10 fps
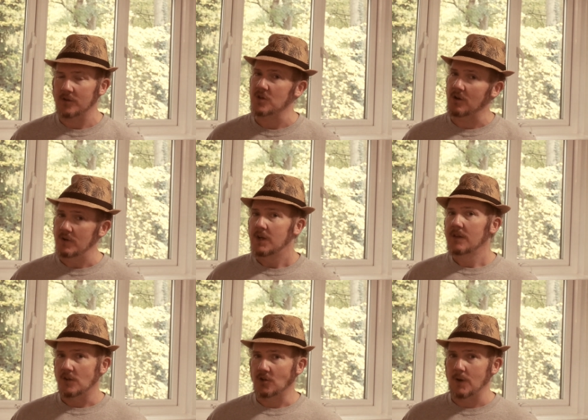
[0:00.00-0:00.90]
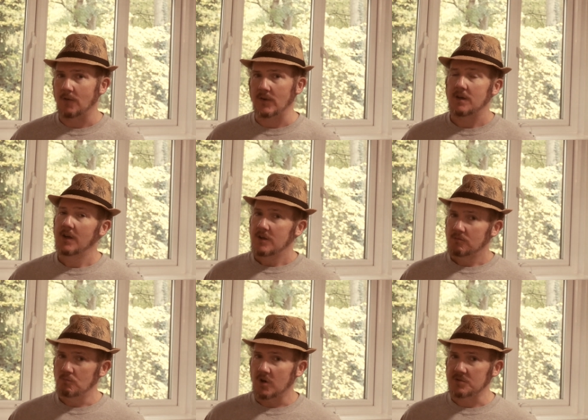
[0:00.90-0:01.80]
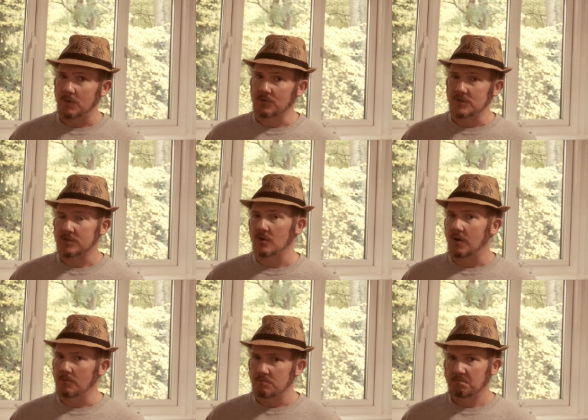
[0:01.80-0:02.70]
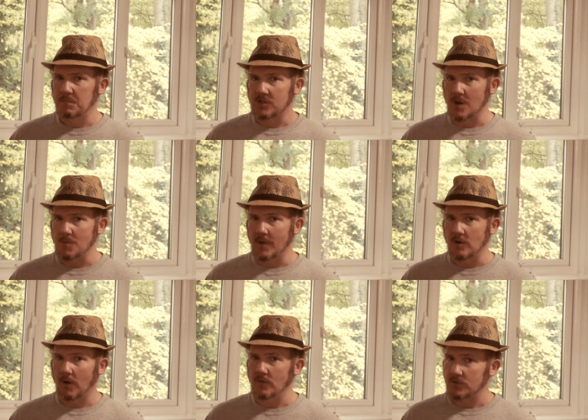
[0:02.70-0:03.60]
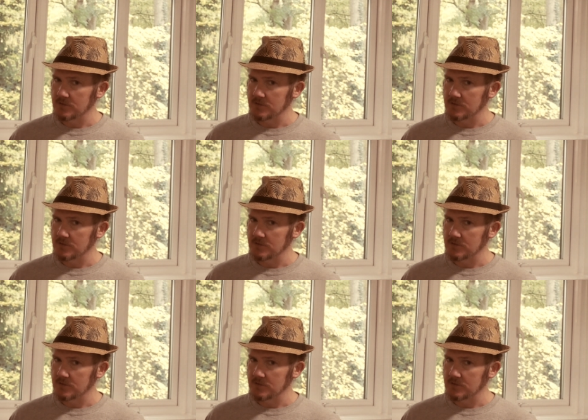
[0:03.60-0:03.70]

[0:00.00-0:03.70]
So they do have it, works most of the time, a bit temperamental others.